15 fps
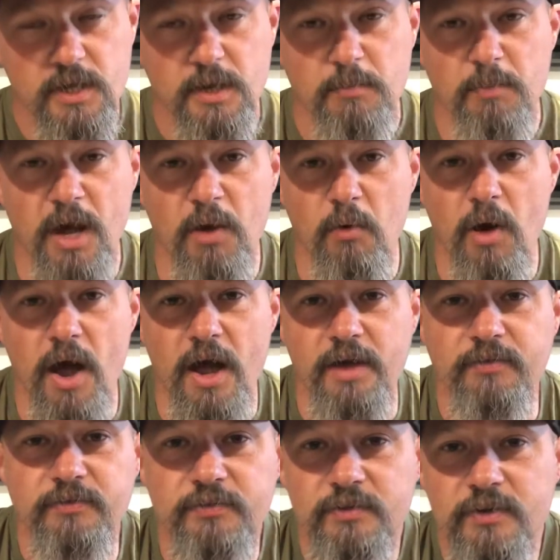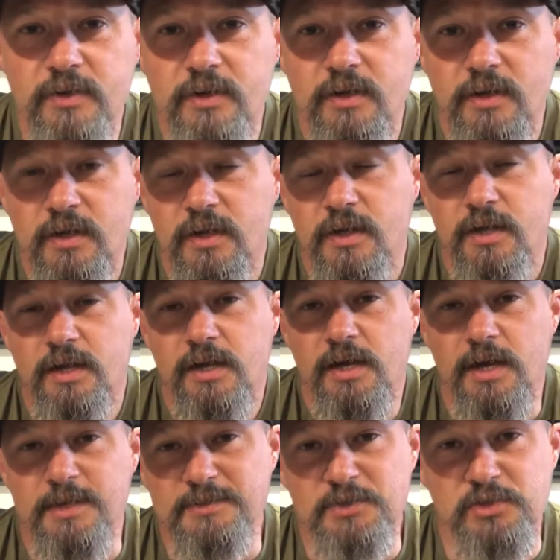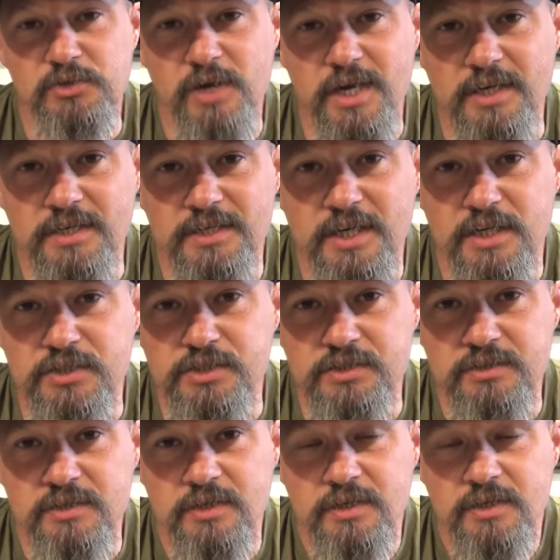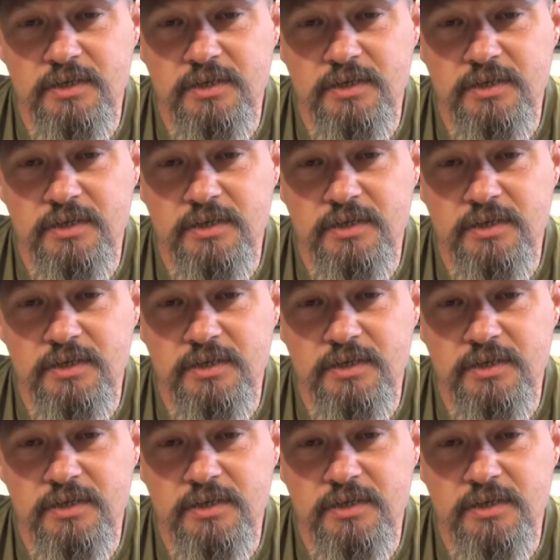my wife has a direct connection